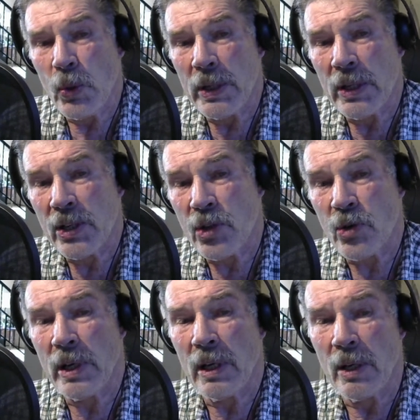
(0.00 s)
in
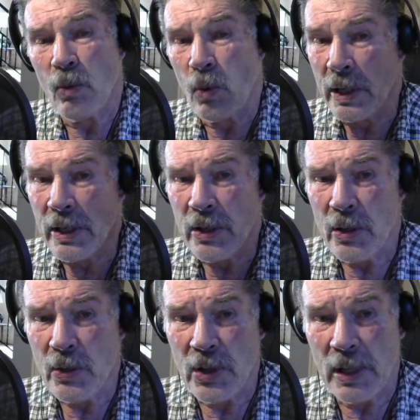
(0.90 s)
Australia, 1 in
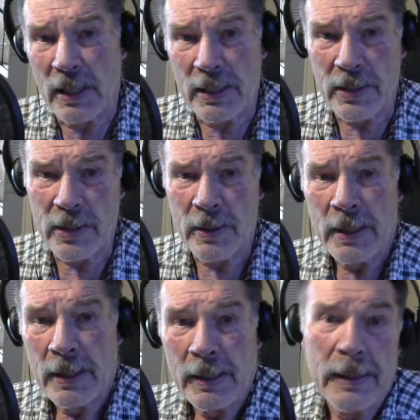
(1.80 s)
New Zealand,
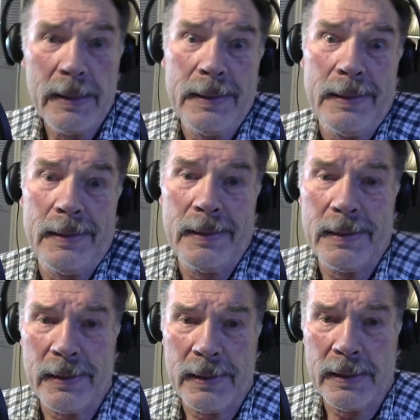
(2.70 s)

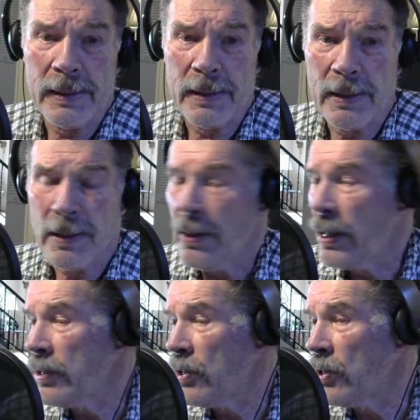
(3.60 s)
and
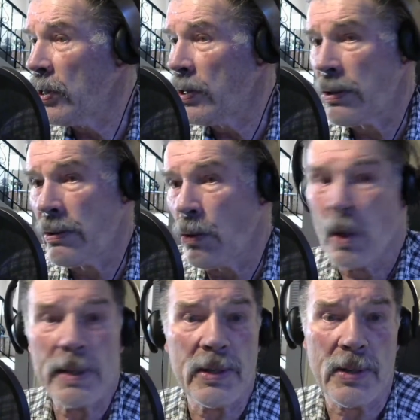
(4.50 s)
that's just the
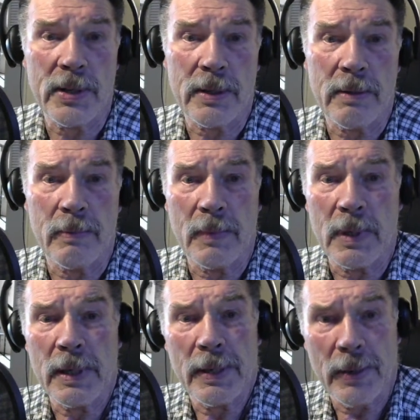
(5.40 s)
ones that
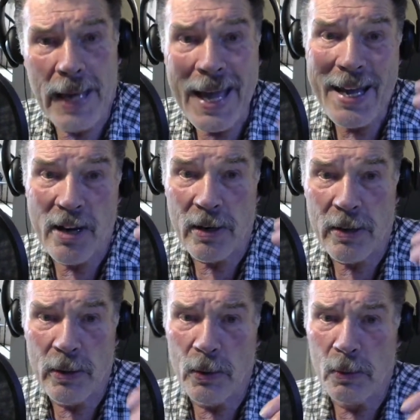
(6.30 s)
Anchor,
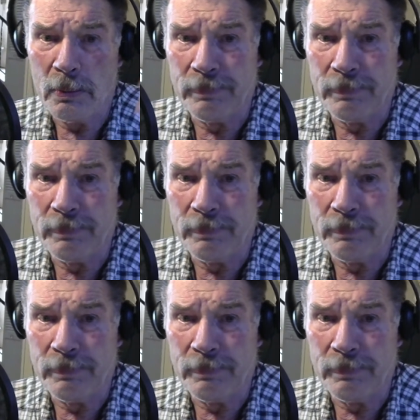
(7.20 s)
who